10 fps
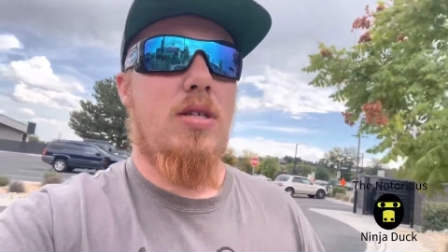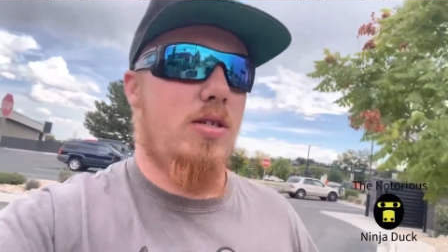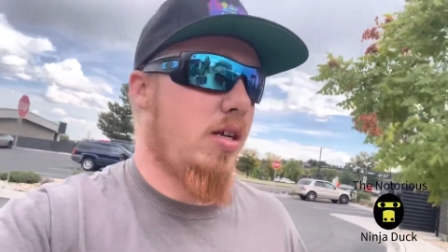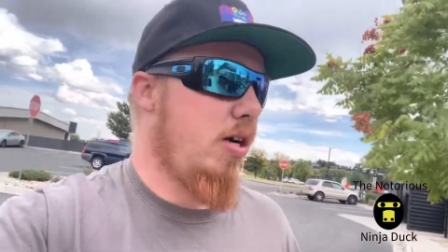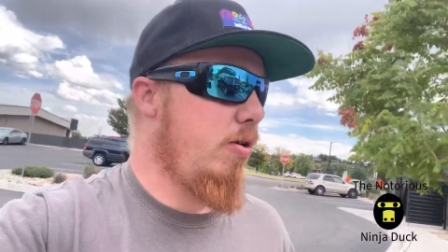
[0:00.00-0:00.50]

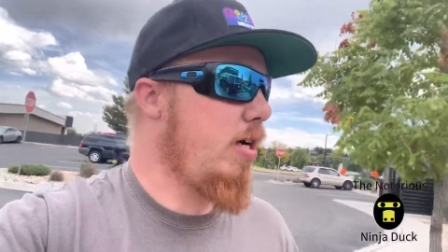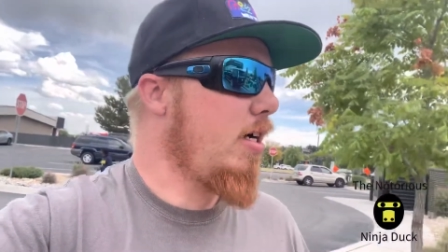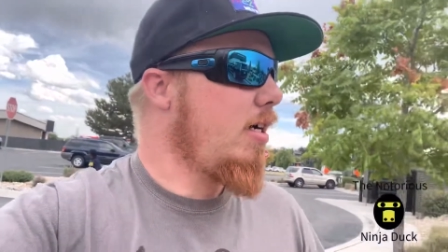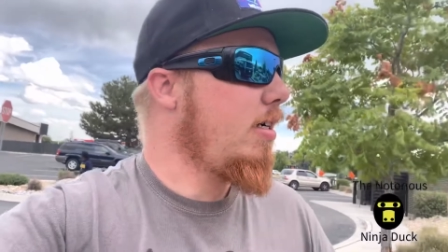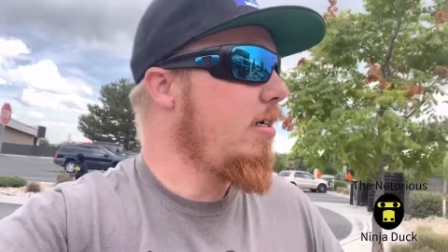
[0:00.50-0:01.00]
So
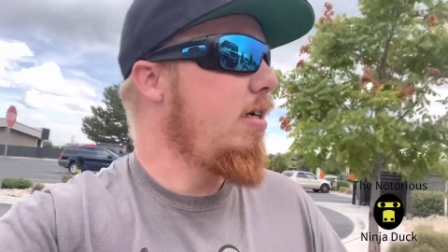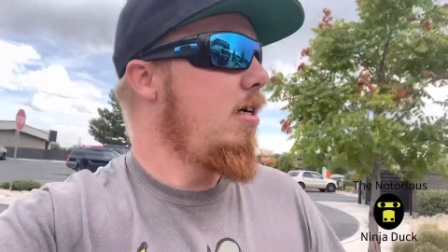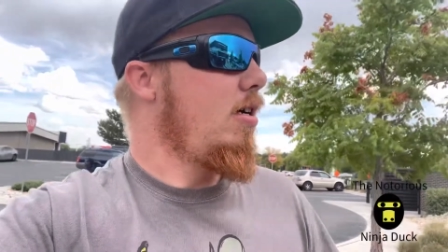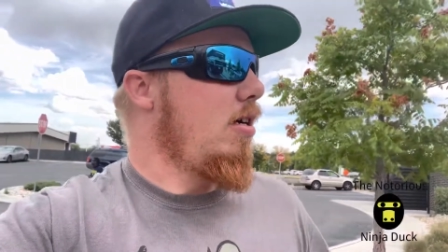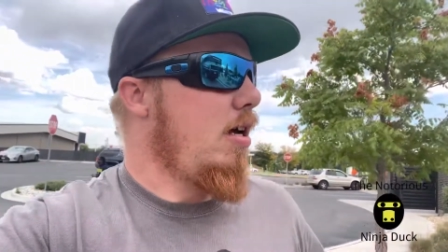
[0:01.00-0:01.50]
uh,
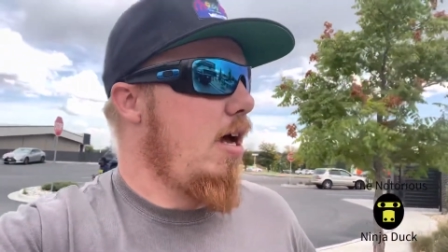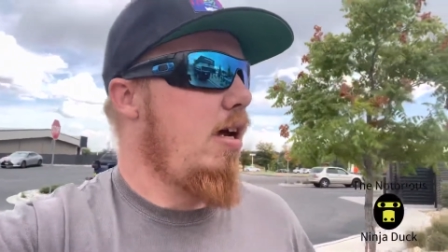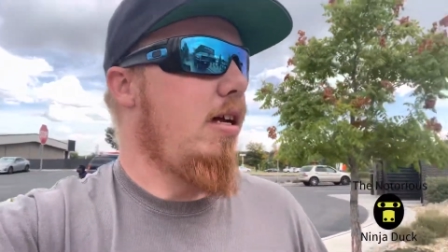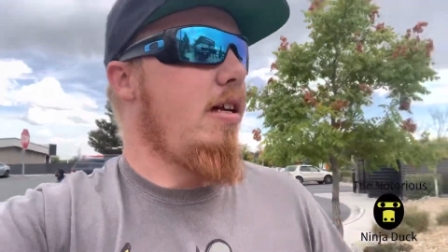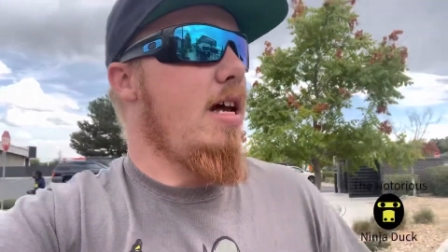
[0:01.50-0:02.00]

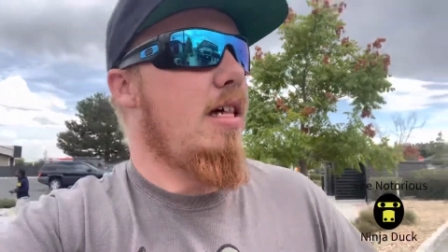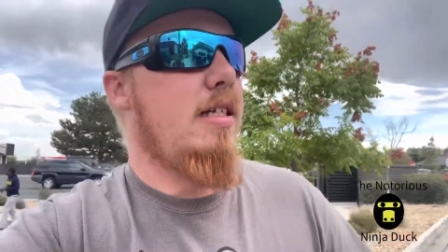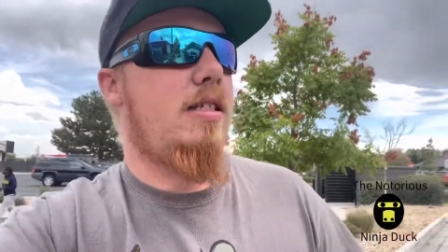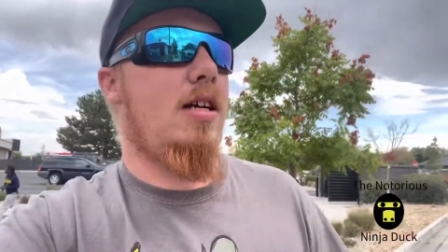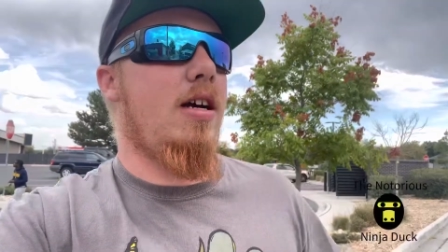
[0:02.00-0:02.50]
yeah,
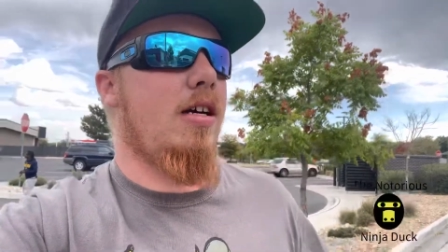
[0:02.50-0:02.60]
let's uh,